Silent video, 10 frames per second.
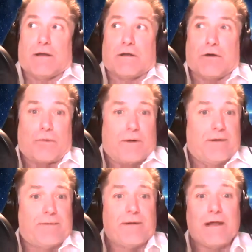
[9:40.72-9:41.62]

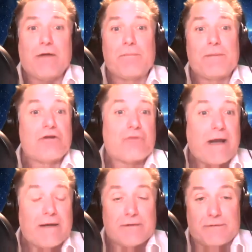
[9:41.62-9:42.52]
It would be
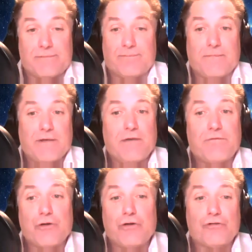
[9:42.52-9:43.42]
great
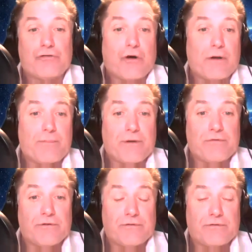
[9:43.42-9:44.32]
if you could start a
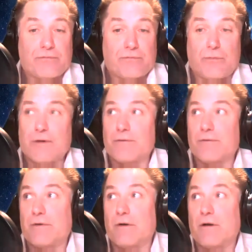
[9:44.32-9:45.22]
business with
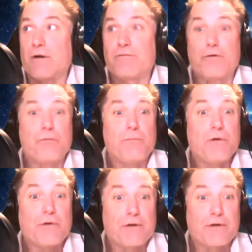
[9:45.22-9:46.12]
a few
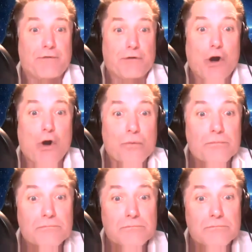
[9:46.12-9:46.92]
million of your own,